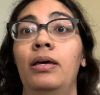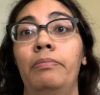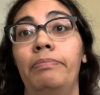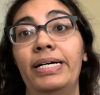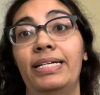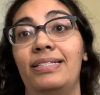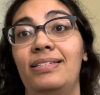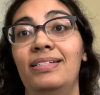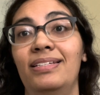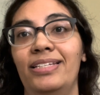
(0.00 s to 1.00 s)
But
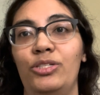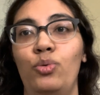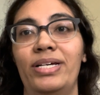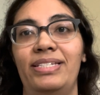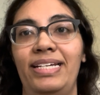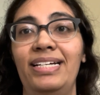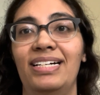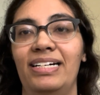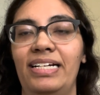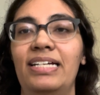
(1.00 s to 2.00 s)
the twist
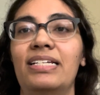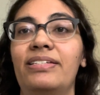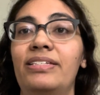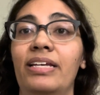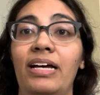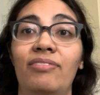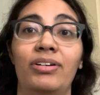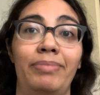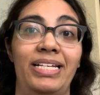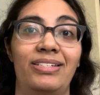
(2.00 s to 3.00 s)
here is the
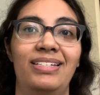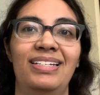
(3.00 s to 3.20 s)
government,